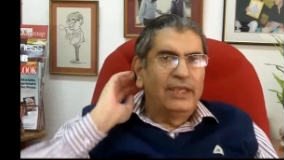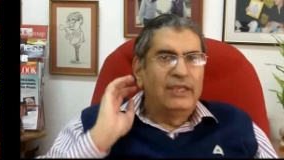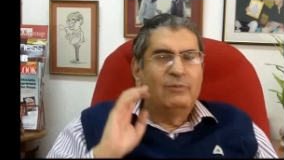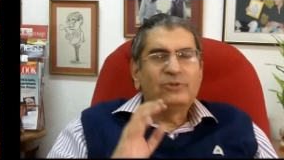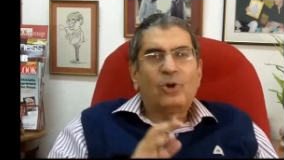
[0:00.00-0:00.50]

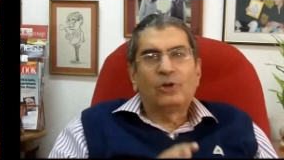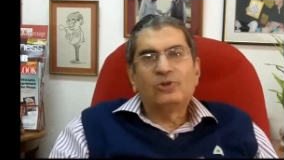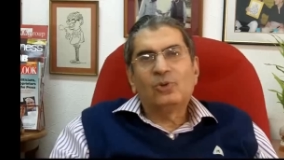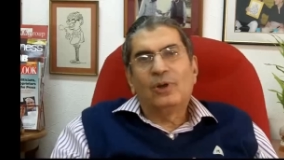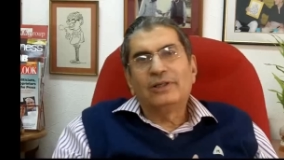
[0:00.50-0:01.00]
he was
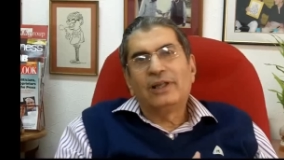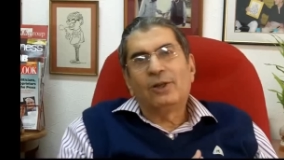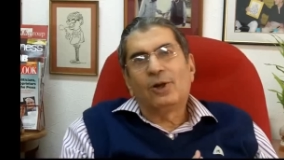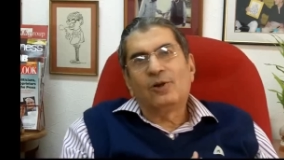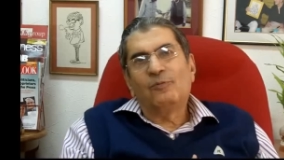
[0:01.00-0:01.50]
also under a
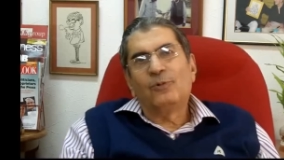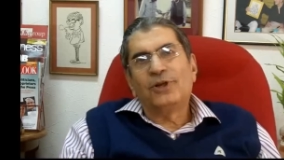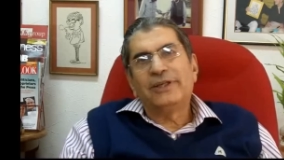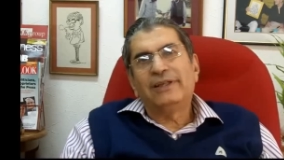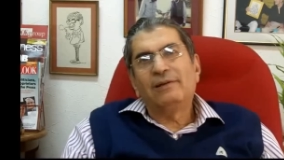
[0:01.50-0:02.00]
lot of
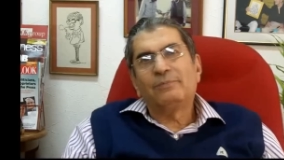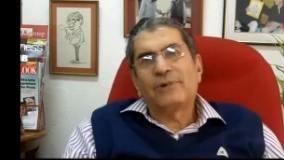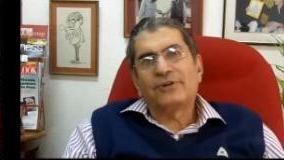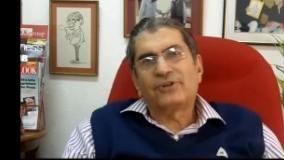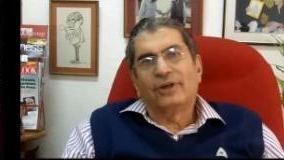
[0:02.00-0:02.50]
political
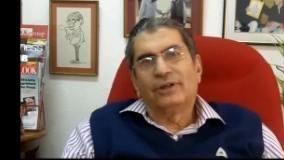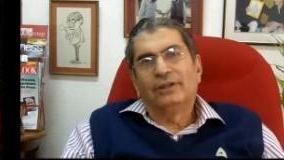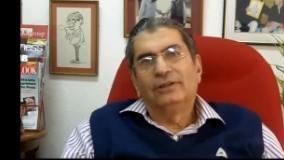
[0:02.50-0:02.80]
pressure.